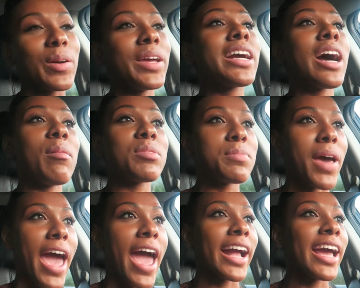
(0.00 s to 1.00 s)
so he comes
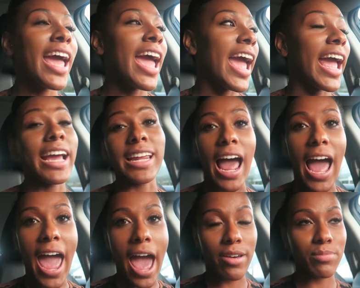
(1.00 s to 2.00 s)
back, and
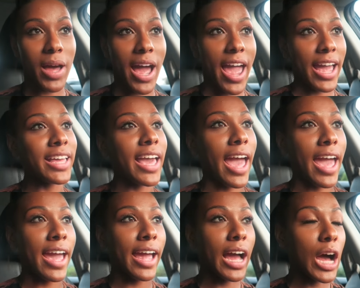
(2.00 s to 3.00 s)
I have my
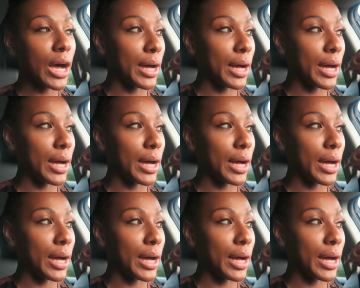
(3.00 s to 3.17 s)
AKA